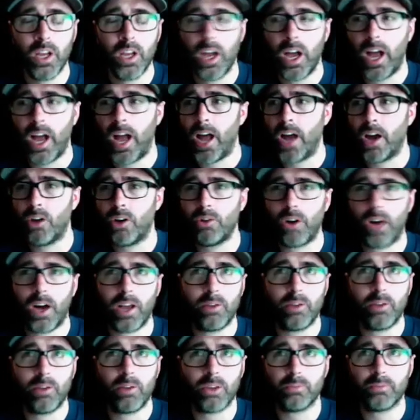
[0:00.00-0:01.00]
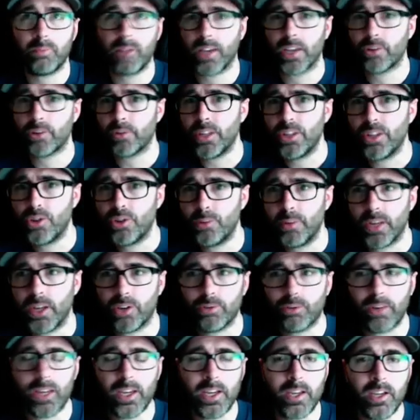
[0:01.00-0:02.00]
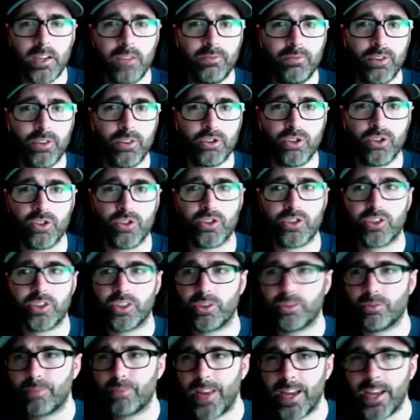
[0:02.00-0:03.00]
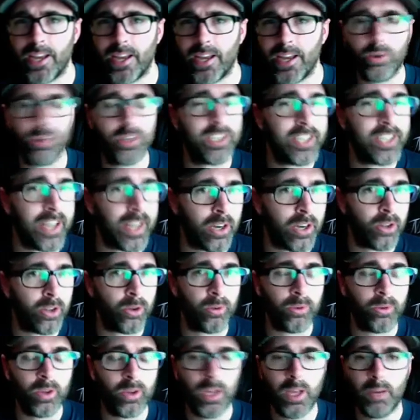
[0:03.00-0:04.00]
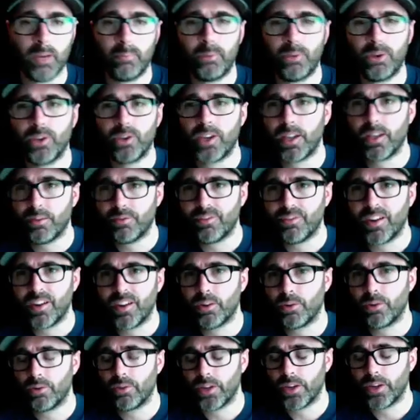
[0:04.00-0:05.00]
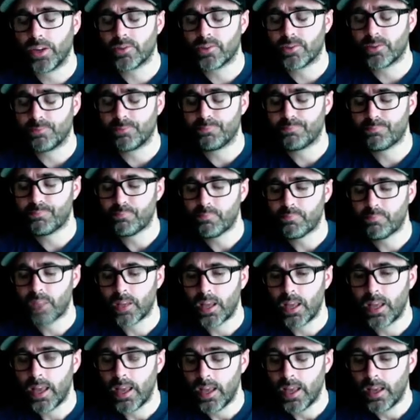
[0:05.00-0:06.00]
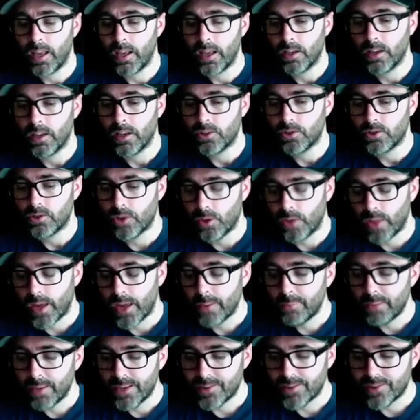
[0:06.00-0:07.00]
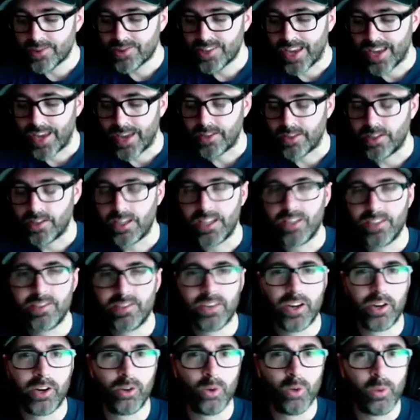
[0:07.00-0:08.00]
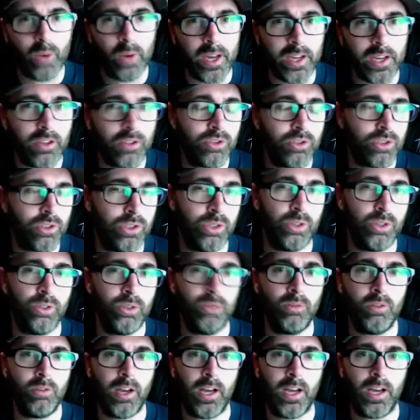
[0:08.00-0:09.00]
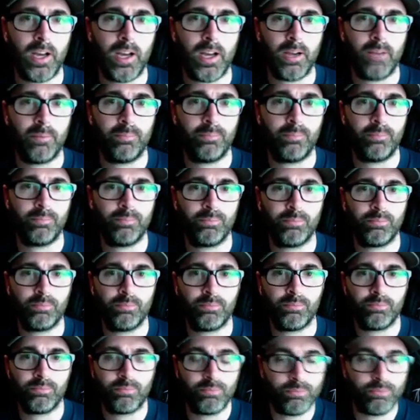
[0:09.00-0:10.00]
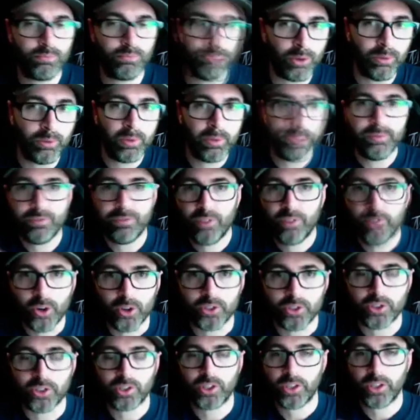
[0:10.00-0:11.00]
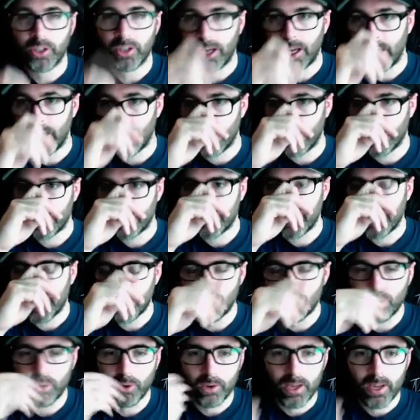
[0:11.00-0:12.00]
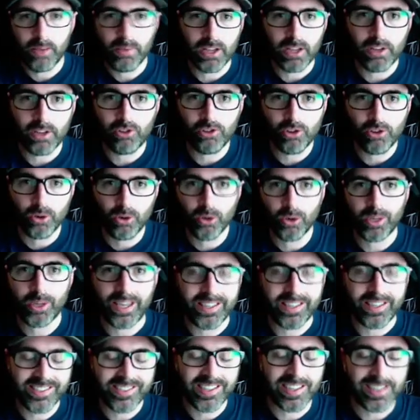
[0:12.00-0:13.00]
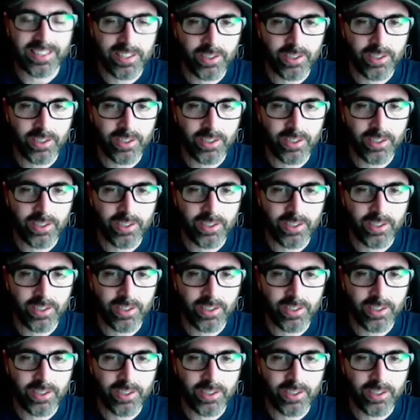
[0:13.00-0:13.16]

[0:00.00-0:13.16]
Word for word: how I want my green to be green versus red or yellow, but you can find all this. So that being said, is there a way to revert, get your image to look exactly